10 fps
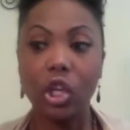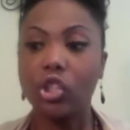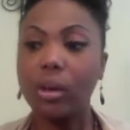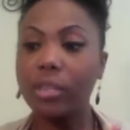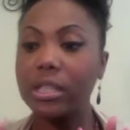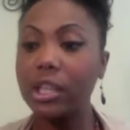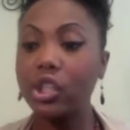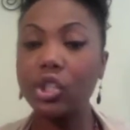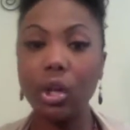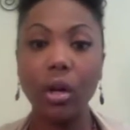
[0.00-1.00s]
So I'm just here to
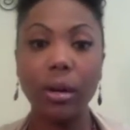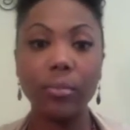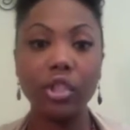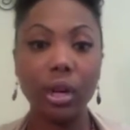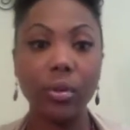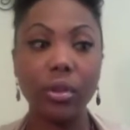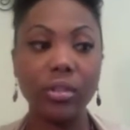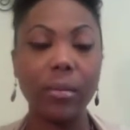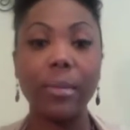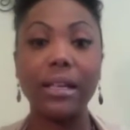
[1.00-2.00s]
show, um, share with you
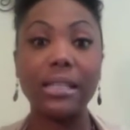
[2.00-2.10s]
some of my